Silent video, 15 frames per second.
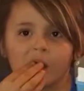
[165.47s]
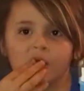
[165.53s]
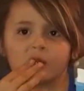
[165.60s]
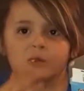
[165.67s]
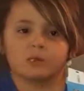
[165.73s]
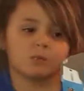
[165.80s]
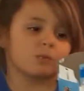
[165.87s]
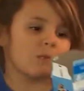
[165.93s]

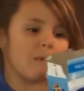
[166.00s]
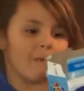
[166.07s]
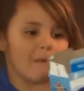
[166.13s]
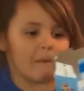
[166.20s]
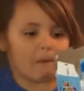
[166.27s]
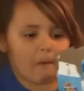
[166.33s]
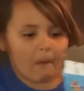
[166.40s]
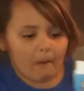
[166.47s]
cookie or
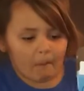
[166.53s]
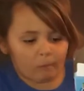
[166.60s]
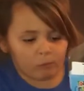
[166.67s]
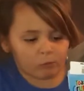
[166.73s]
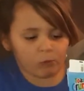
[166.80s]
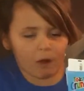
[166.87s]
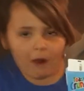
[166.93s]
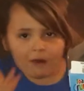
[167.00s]
way more
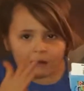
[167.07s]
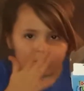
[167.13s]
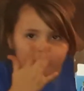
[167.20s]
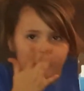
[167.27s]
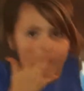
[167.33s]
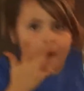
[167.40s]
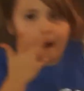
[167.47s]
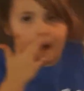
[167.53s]
cinnamon. So
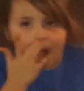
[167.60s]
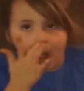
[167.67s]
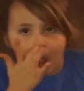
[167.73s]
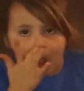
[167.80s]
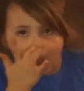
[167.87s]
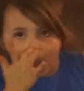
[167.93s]
which which one